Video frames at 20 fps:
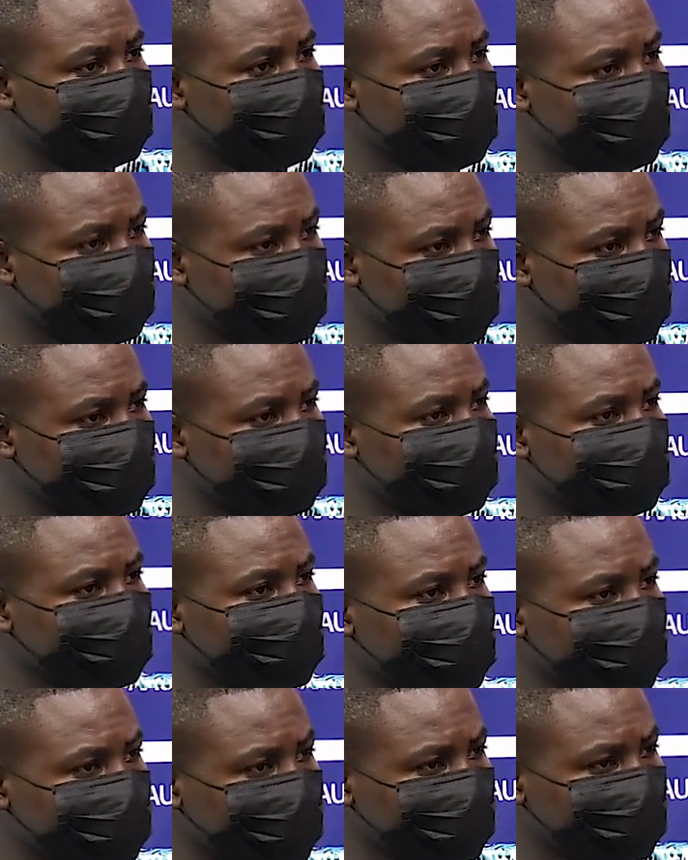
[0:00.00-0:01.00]
then
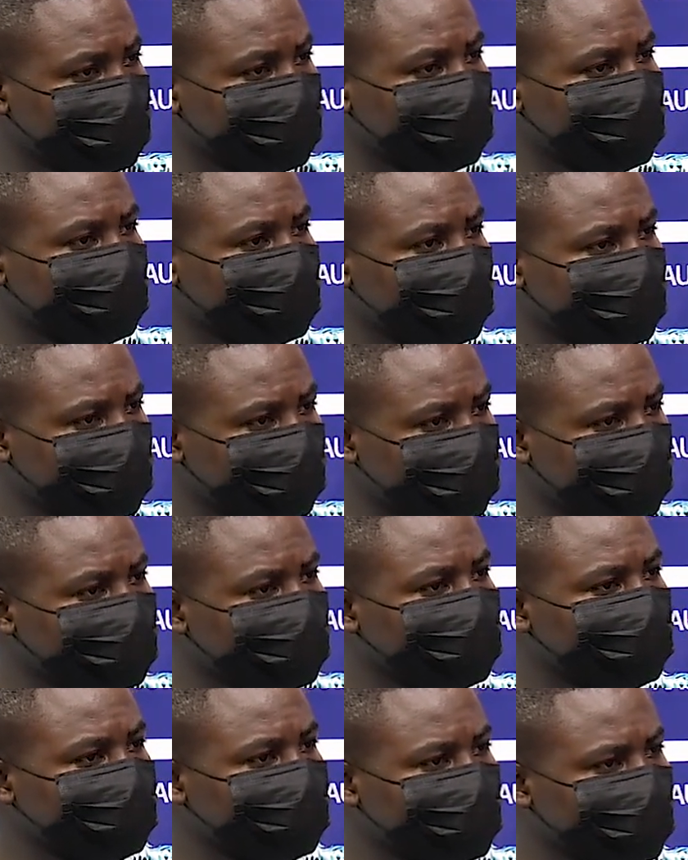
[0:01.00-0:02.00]
the flesh
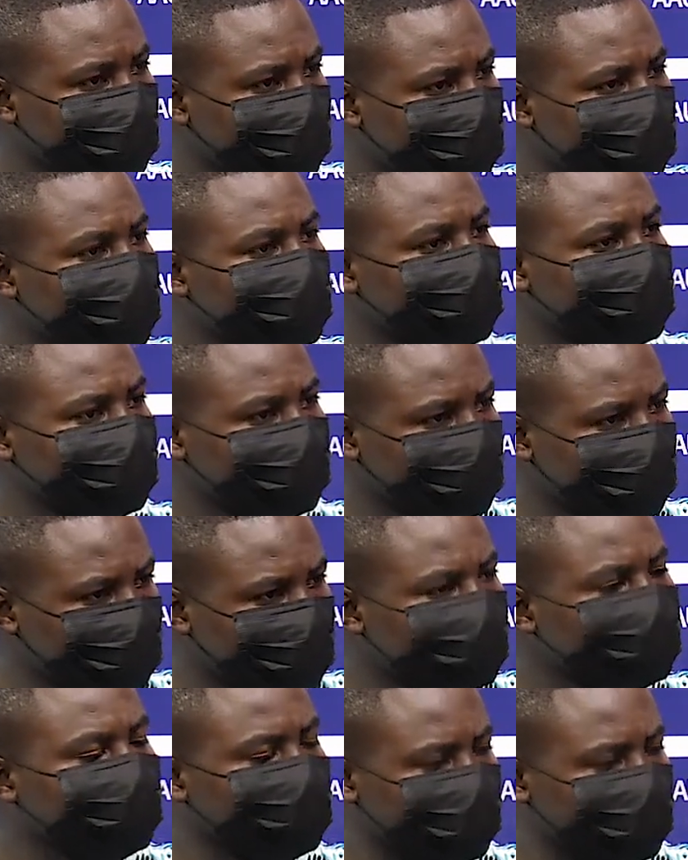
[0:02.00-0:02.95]
kept growing.